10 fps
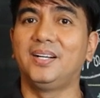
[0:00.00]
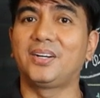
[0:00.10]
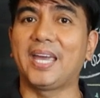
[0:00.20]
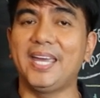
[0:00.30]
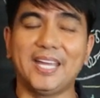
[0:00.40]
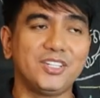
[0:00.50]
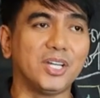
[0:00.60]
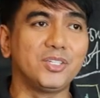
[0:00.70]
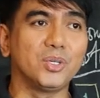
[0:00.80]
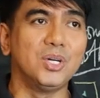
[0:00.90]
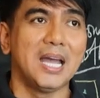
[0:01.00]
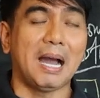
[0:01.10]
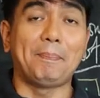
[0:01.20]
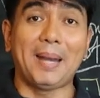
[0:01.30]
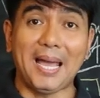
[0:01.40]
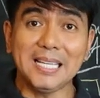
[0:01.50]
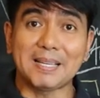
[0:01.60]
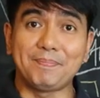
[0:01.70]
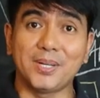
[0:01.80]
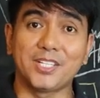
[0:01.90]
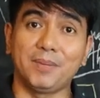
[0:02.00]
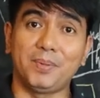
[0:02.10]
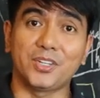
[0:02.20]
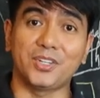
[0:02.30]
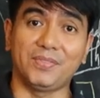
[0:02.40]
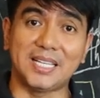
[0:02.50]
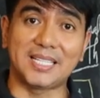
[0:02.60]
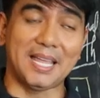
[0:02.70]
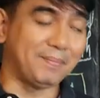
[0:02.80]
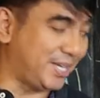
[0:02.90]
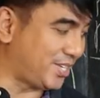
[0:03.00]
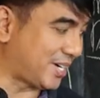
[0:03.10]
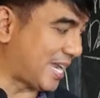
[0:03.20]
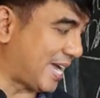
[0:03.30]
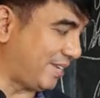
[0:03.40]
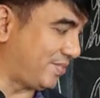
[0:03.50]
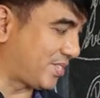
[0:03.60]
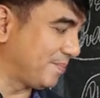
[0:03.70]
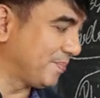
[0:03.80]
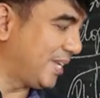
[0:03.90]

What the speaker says: Okay, and to apply some principles of Islam in your lives.